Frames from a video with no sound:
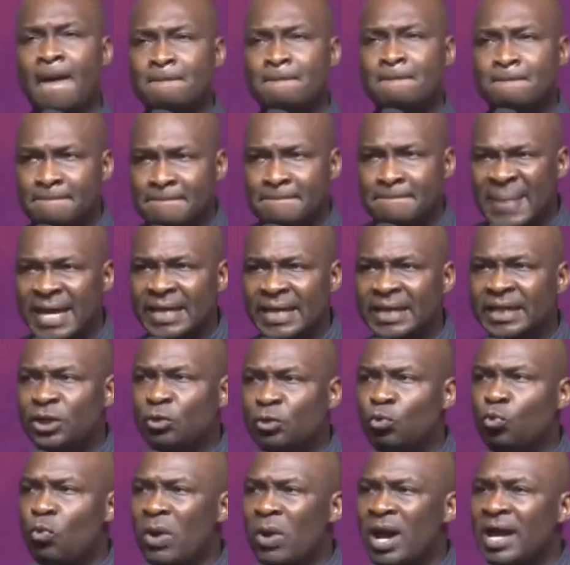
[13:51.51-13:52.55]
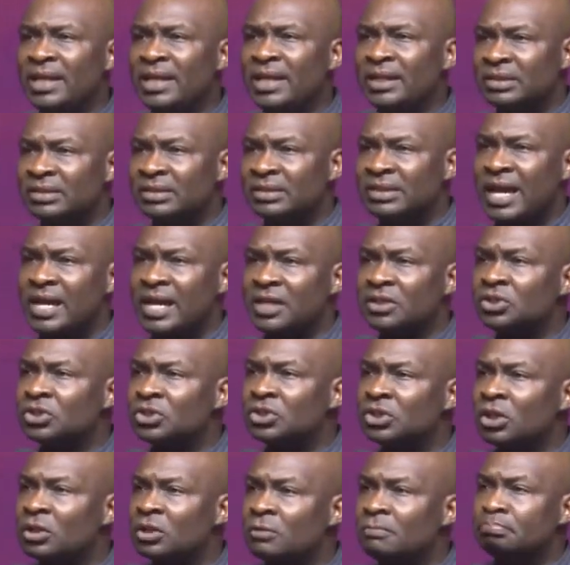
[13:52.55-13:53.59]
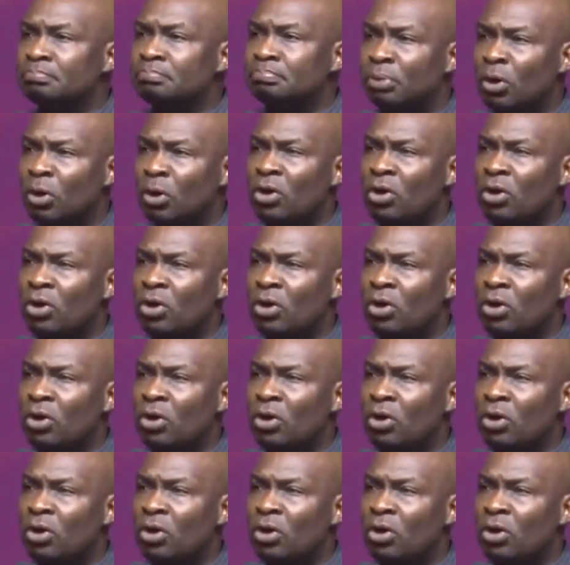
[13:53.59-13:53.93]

many well-intentioned